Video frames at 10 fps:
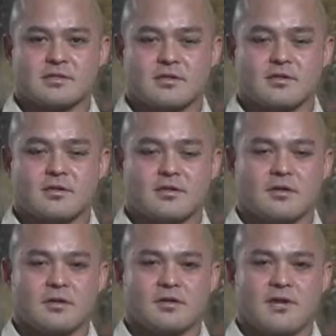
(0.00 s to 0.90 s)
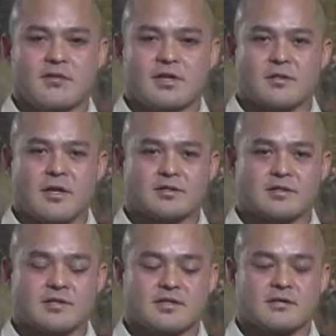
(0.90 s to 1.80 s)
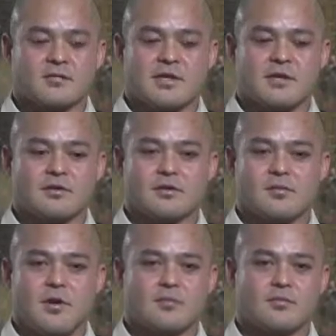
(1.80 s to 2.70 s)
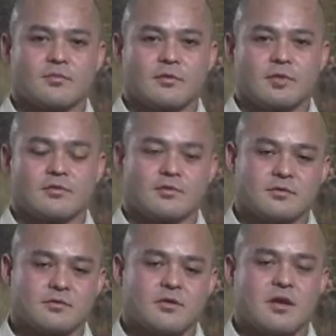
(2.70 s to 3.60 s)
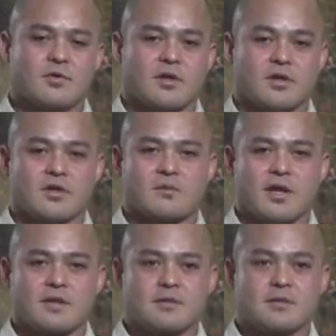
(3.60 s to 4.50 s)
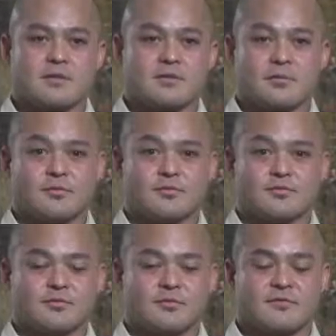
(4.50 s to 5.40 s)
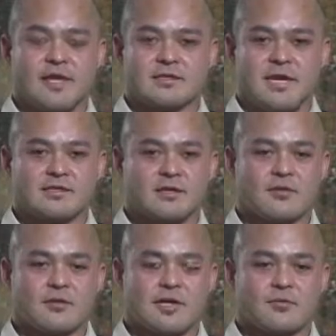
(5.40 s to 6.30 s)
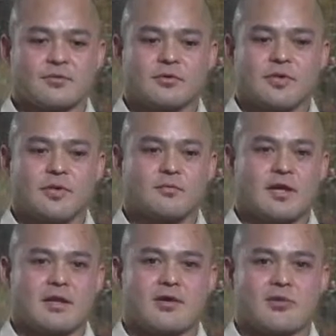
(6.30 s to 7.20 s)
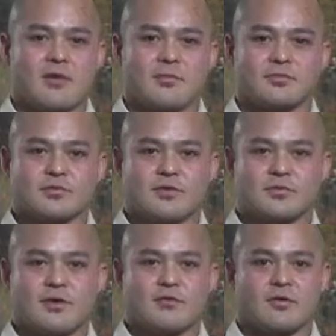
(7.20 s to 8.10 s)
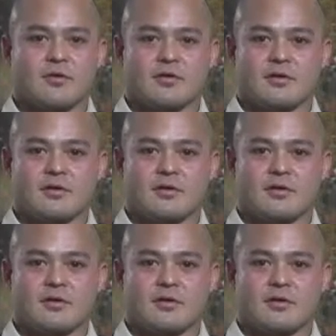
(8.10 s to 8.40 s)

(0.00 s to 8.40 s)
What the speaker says: So if you have any questions, he has no problem talking with you about it. Treatment was fantastic on the table. I had no problems whatsoever.